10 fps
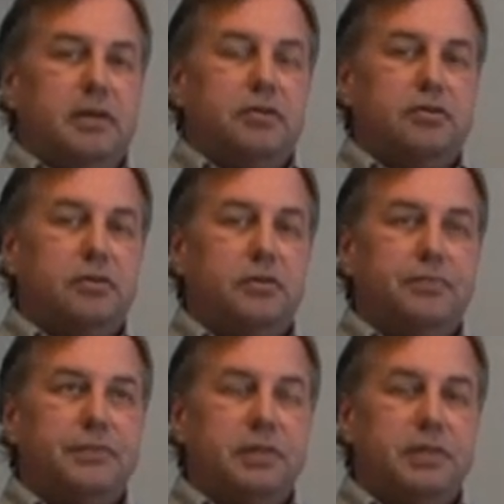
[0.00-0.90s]
So
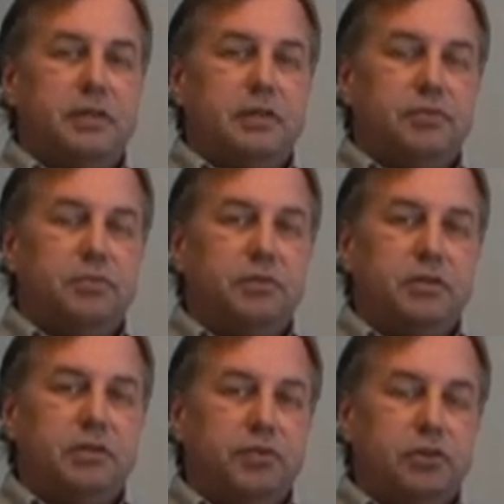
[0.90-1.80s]
if
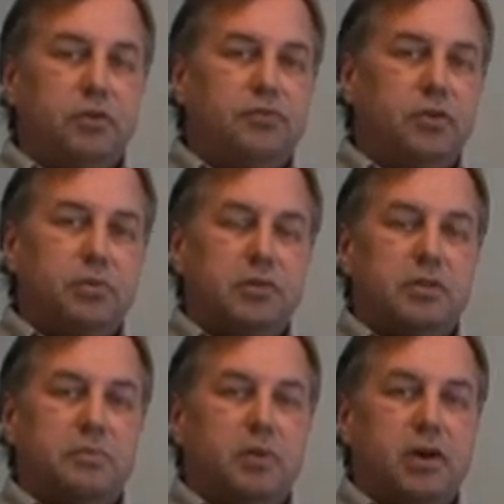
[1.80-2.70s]
you go forward to
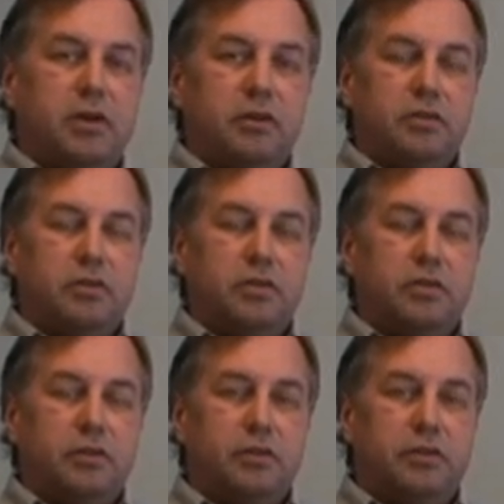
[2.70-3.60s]
the part,
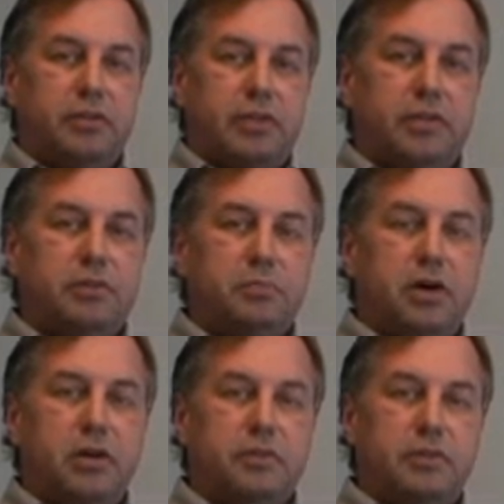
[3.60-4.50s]
you'll notice that every
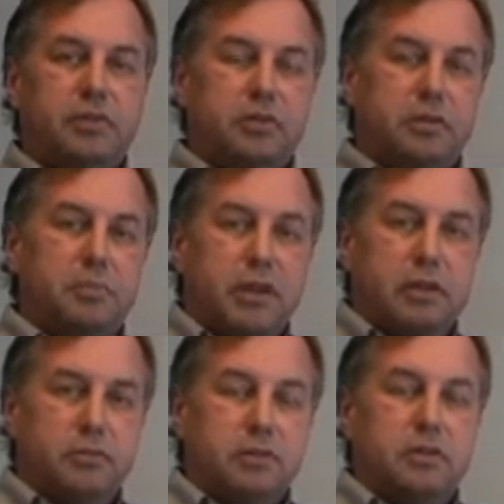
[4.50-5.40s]
part of the
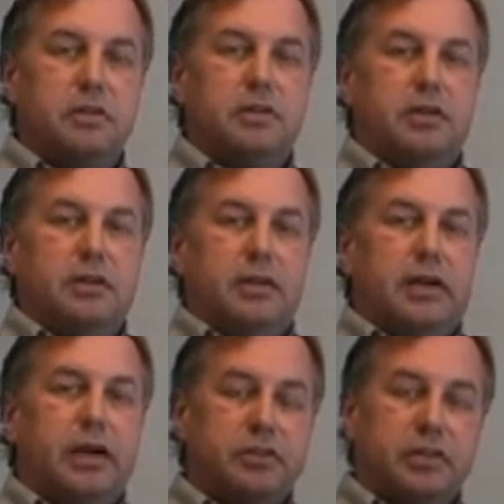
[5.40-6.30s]
manual
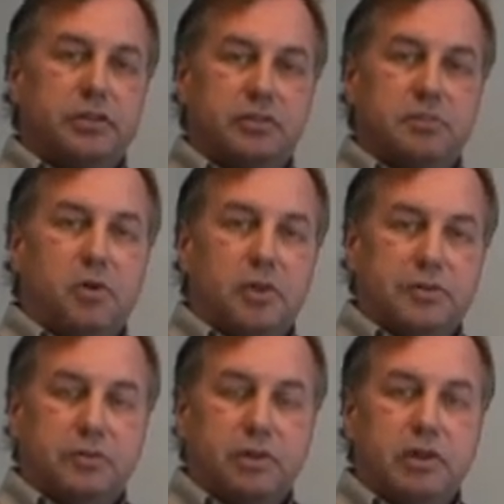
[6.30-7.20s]
actually has a small
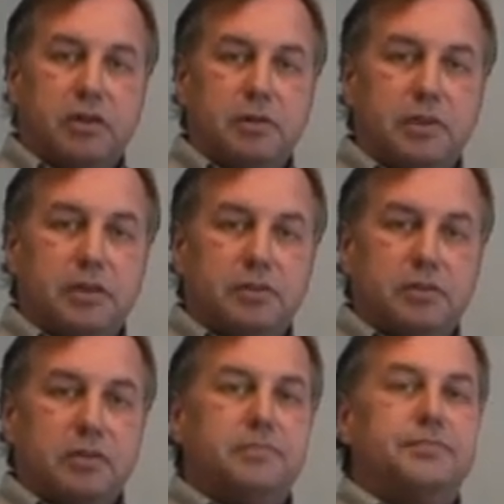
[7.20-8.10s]
screen dump next to
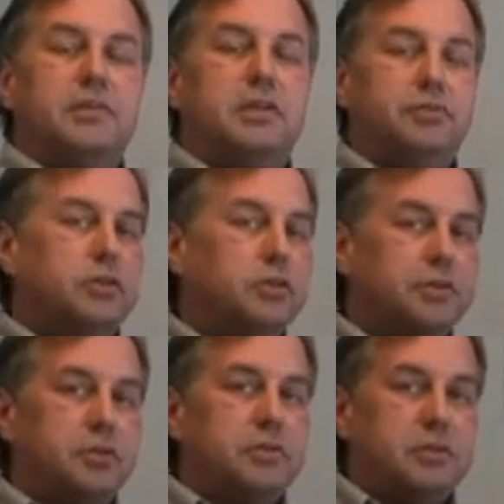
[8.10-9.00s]
it. If you go
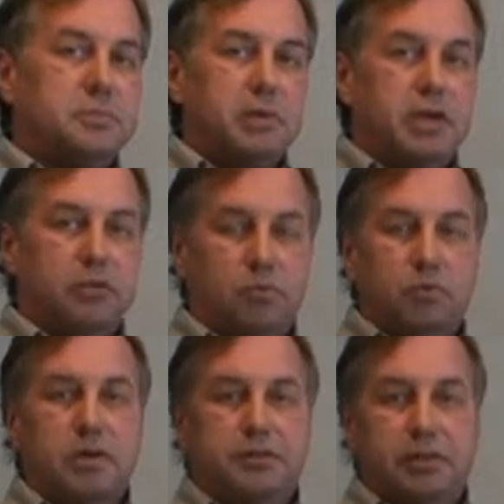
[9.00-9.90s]
through this manual
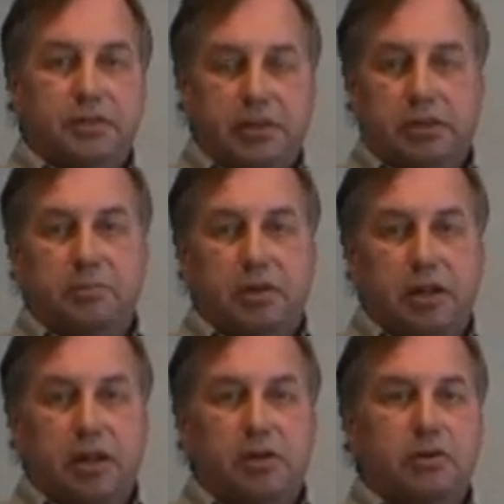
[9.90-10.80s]
once, it'll take about an
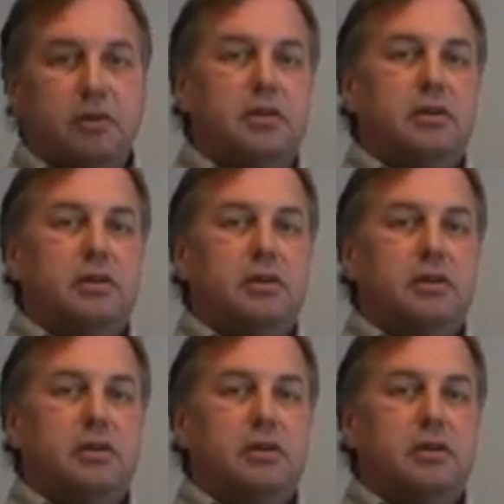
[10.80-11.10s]
hour.